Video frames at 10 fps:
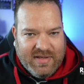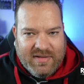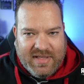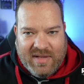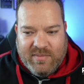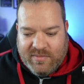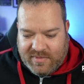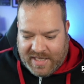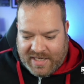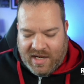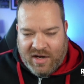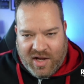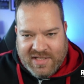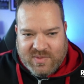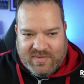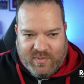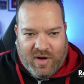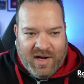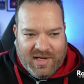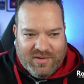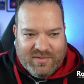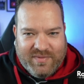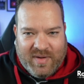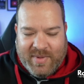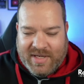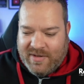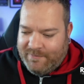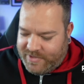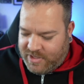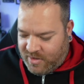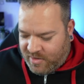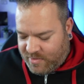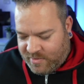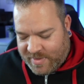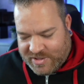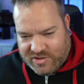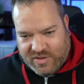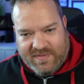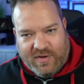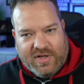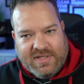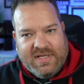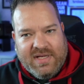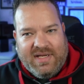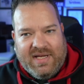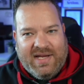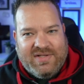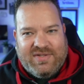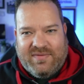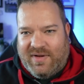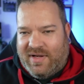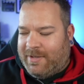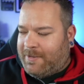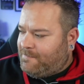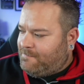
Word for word: then it aligns with what I love. I mean, you know, I imagine those vloggers getting stuff like